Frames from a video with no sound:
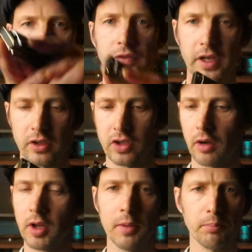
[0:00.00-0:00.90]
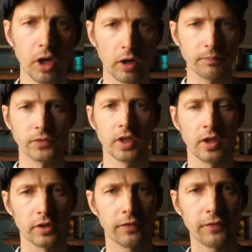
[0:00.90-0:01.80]
the fingers up. But
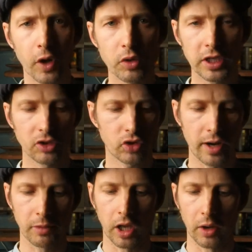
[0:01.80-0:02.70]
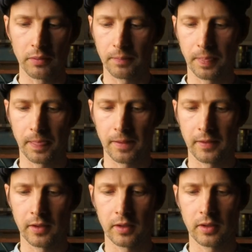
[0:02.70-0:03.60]
the folky tremolo,
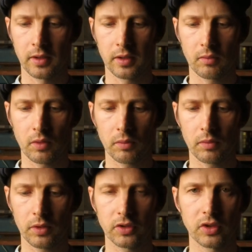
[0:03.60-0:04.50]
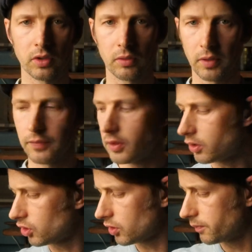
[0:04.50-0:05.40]
now what we want to do, if you
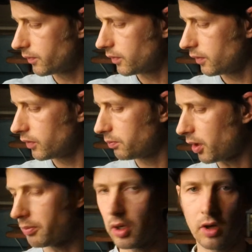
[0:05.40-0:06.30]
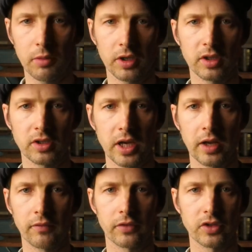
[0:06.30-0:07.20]
could just, if you pop the harmonica
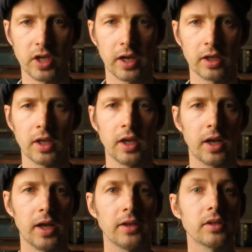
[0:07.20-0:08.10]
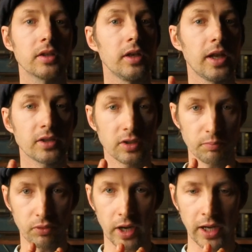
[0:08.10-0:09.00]
down for a sec and let us
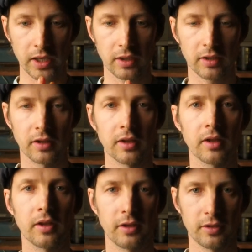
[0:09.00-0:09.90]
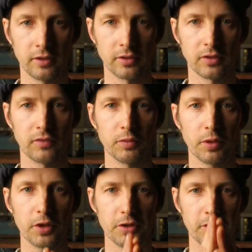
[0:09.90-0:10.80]
pray. So if you
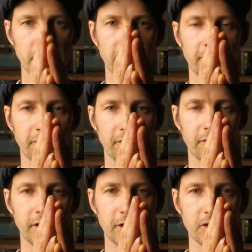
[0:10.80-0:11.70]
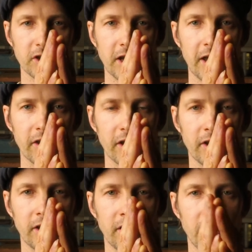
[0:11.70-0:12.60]
put your fingers together
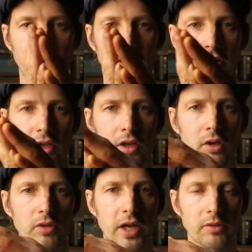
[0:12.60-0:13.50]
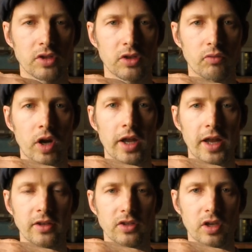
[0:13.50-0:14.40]
and then go down to the right
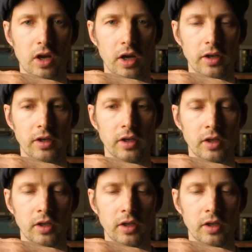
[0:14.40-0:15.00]
hand side,